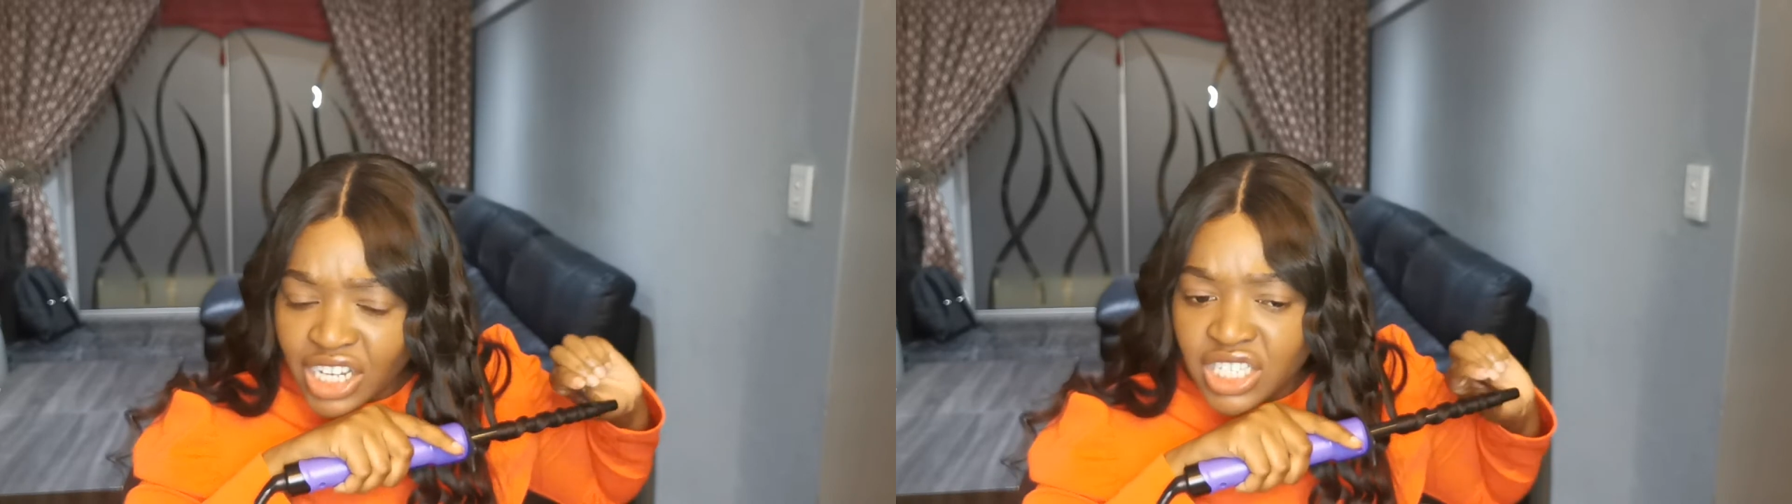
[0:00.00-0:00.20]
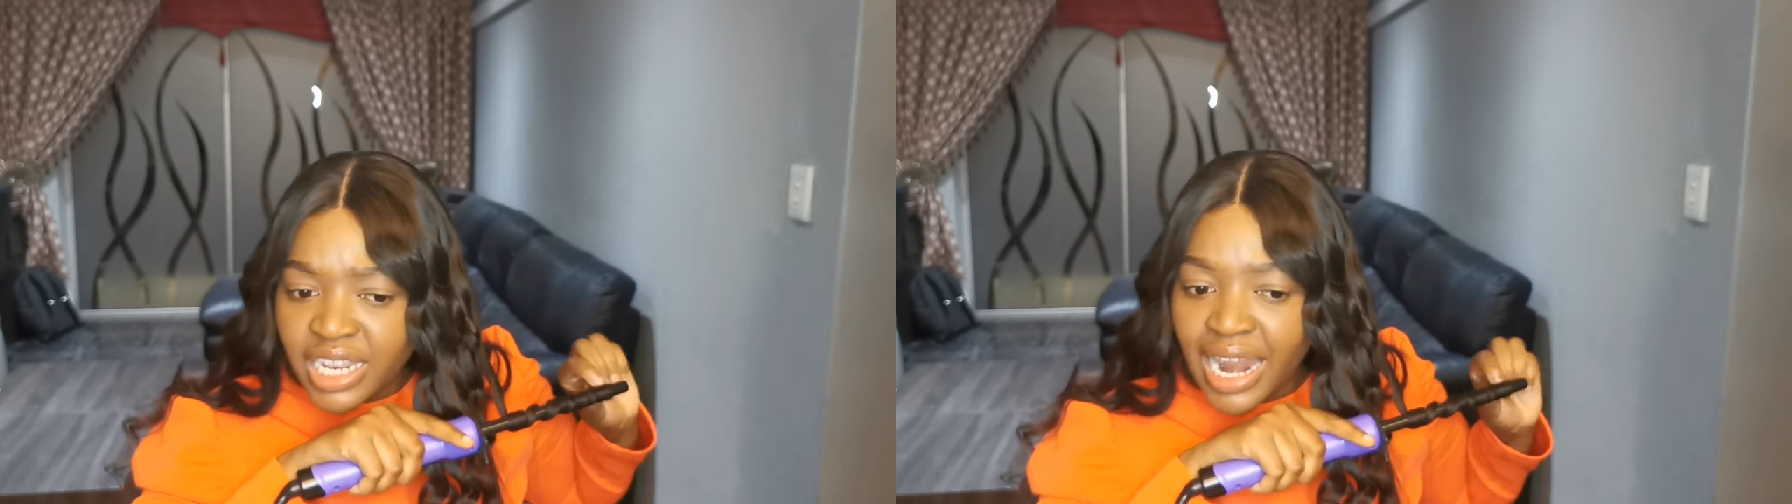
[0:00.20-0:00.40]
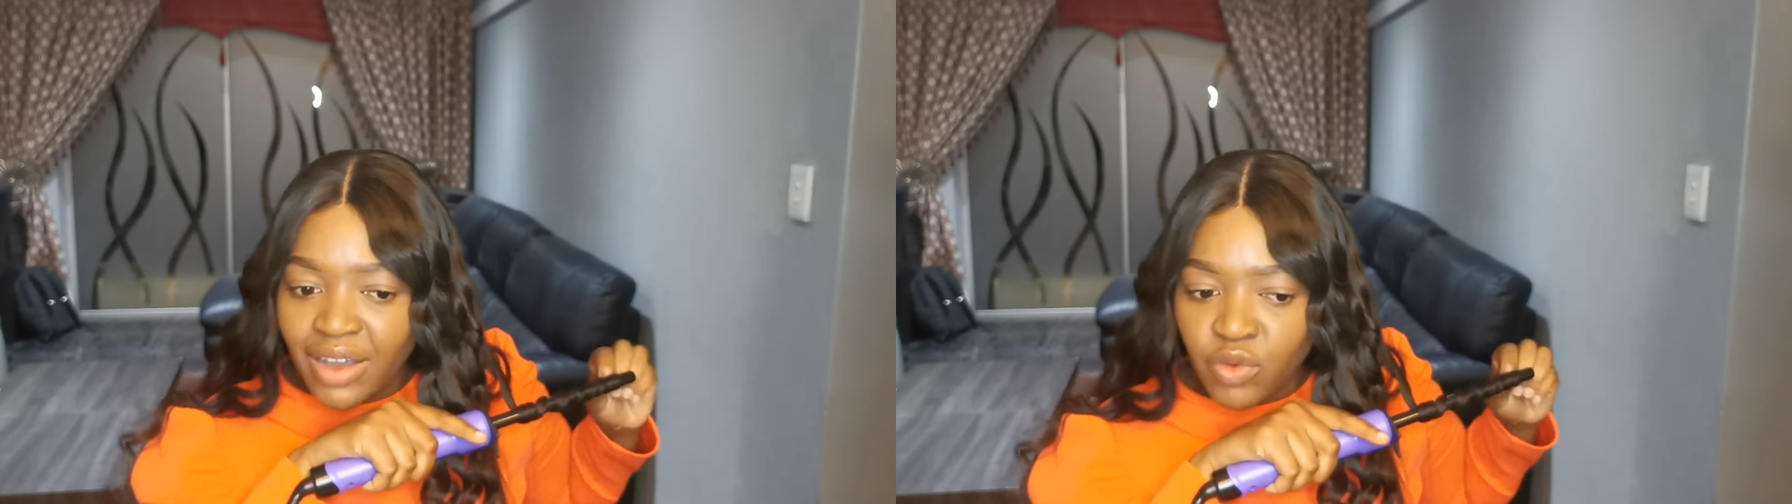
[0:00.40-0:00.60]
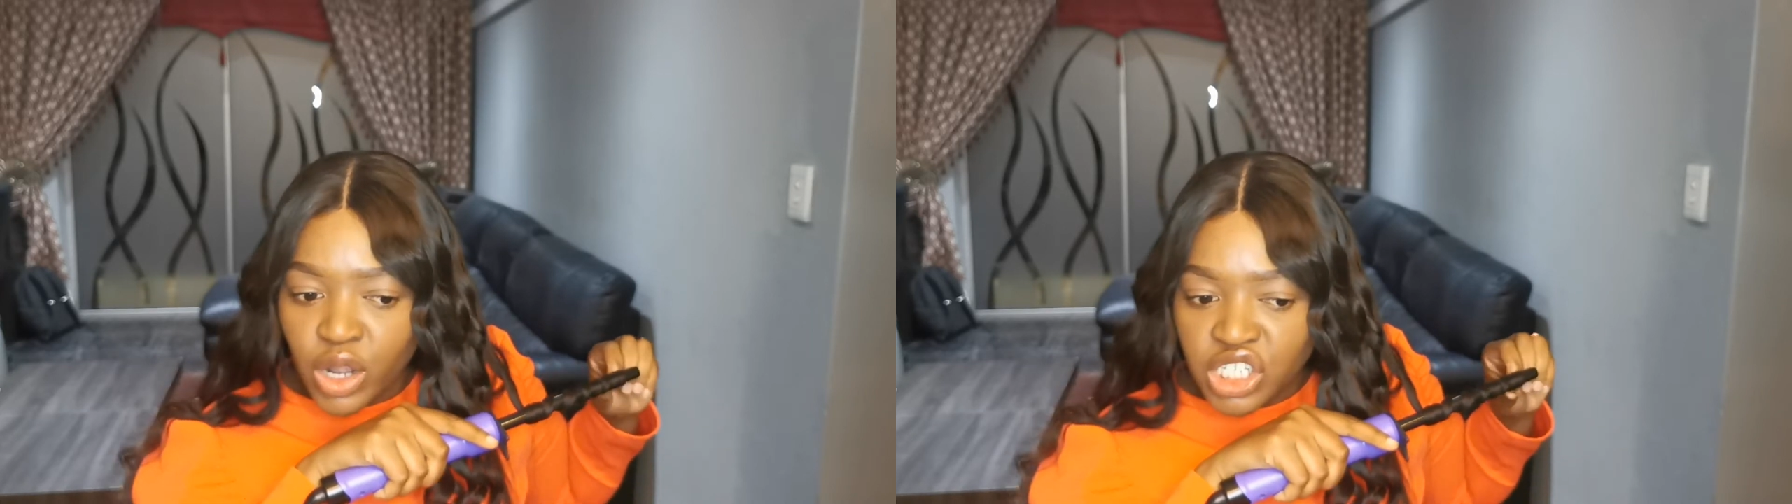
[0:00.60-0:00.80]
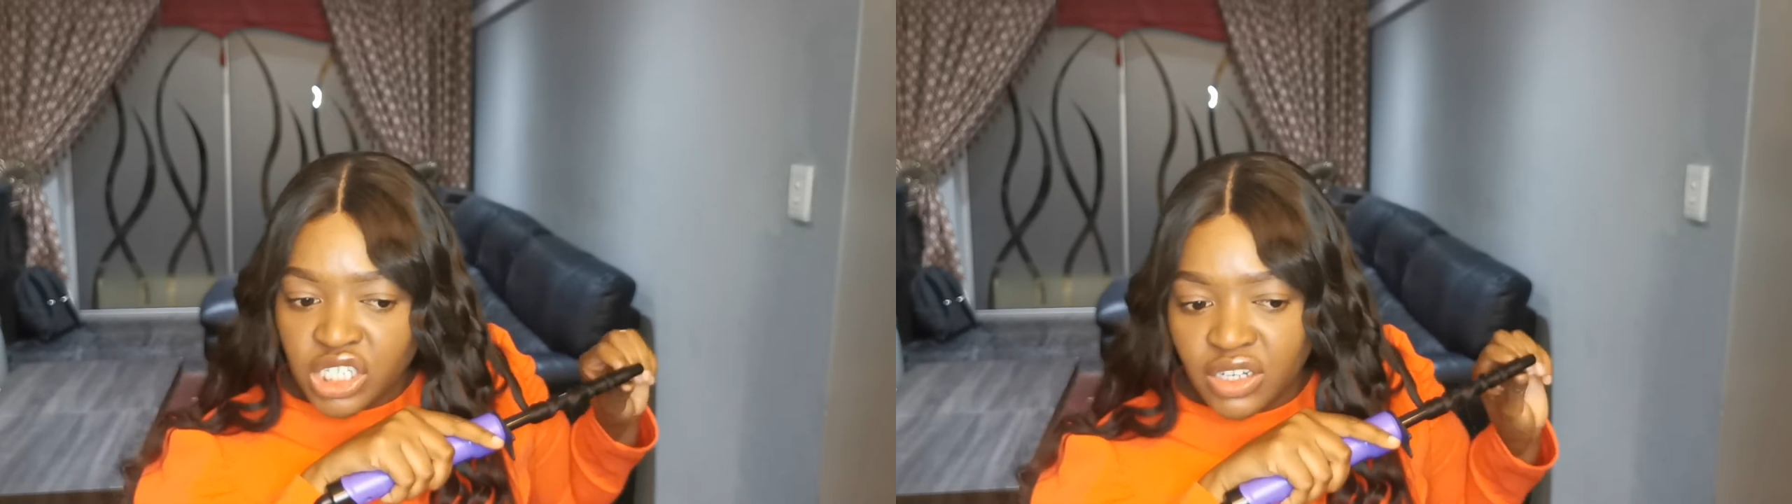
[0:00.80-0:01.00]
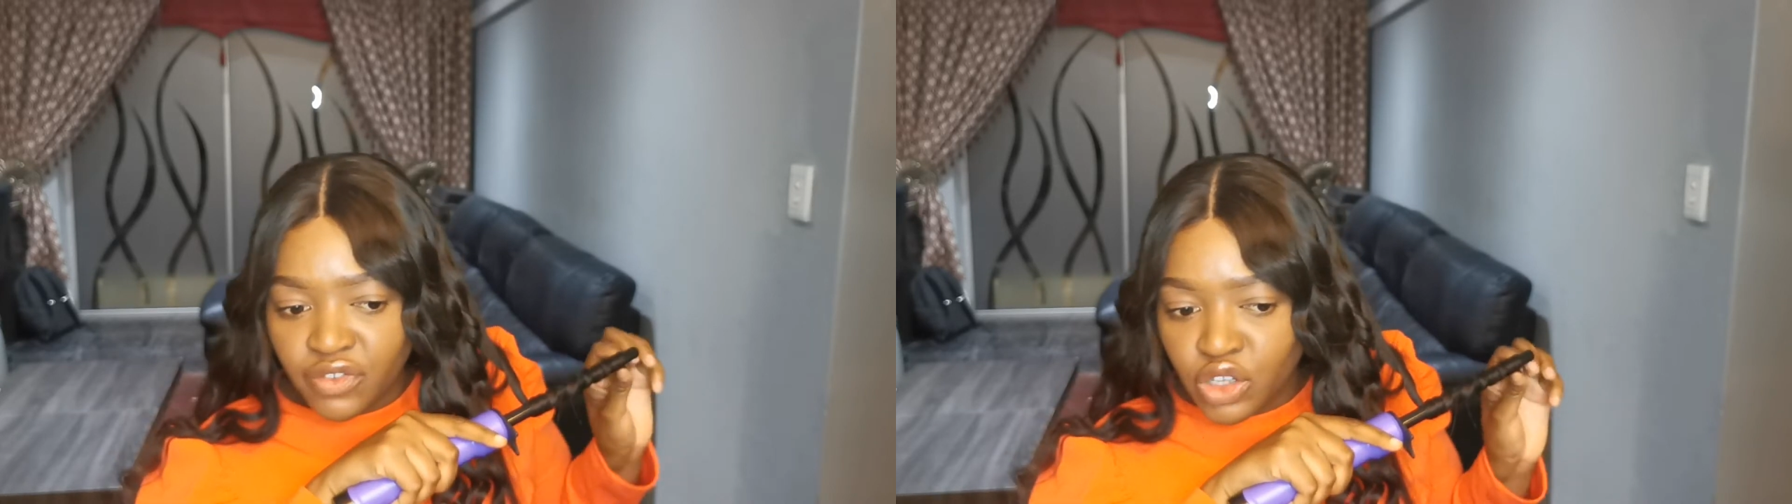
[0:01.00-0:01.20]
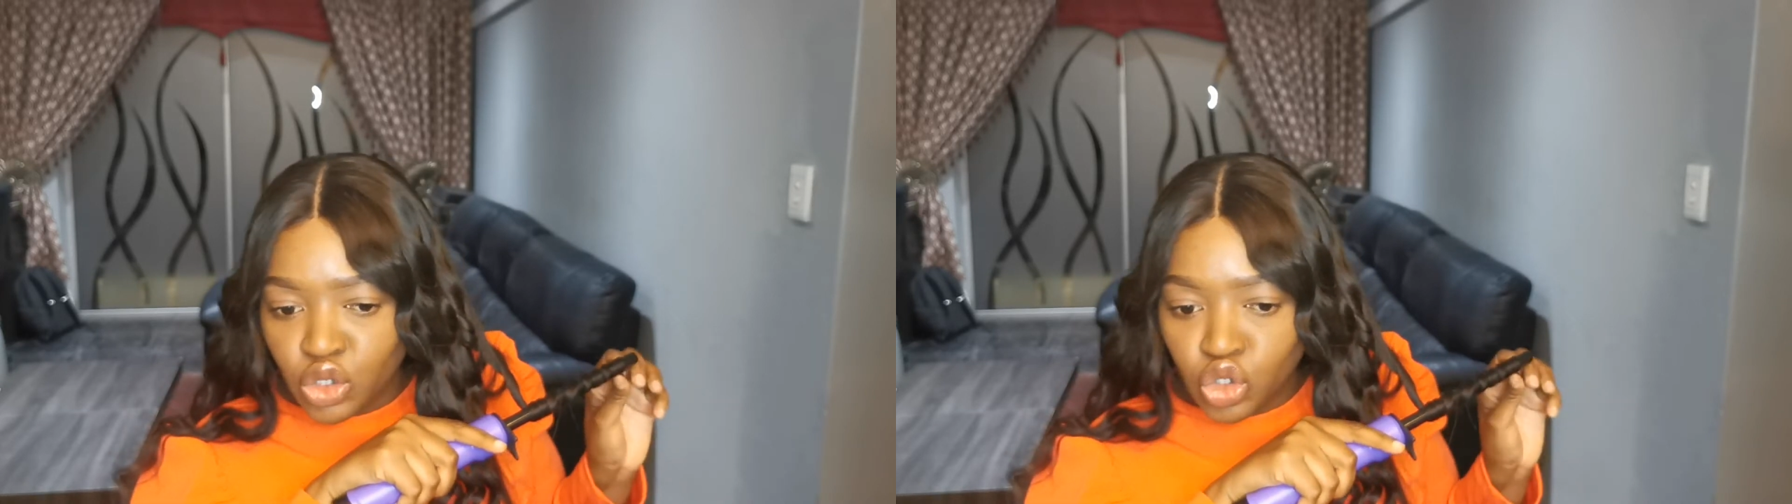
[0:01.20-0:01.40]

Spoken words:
just love watching different